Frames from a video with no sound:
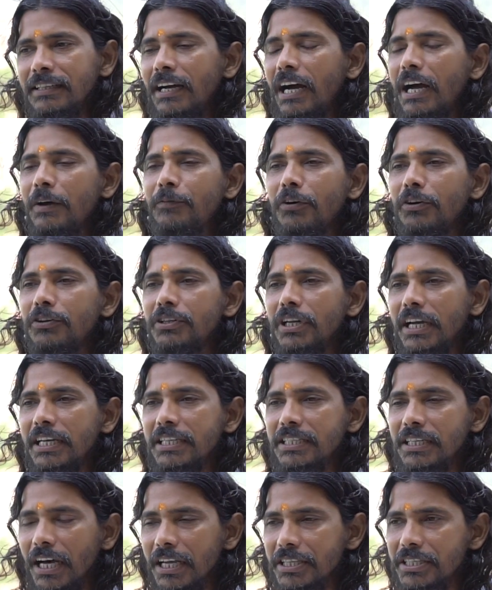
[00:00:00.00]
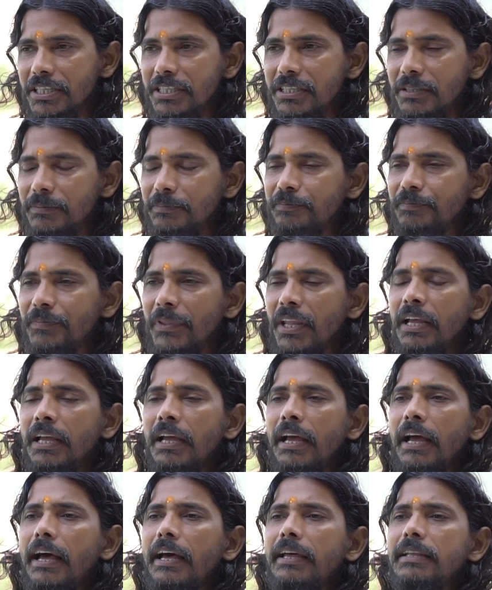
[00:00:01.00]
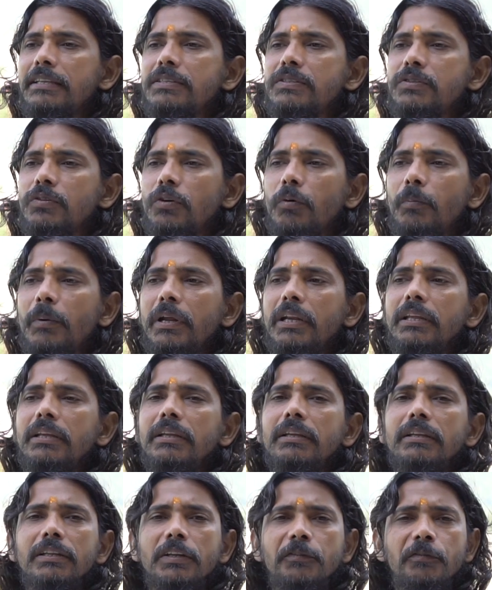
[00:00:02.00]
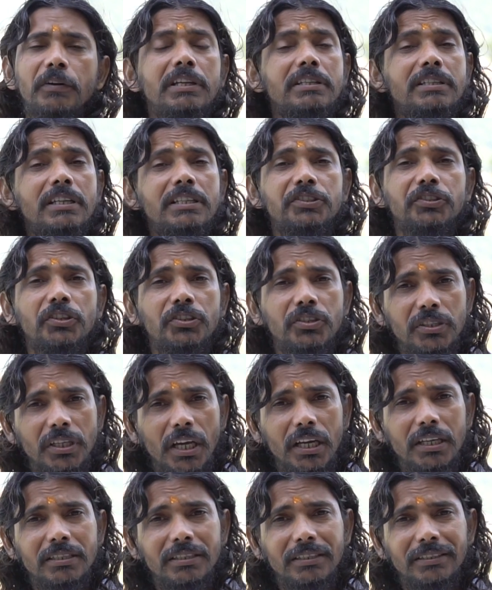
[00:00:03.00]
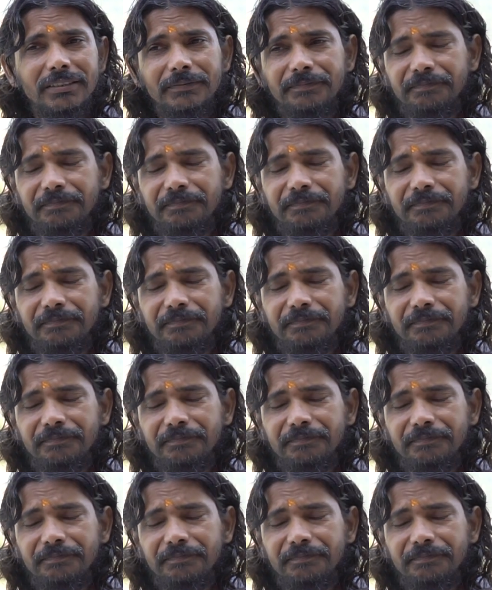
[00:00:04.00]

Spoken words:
I fought against caste system and so many differences in society.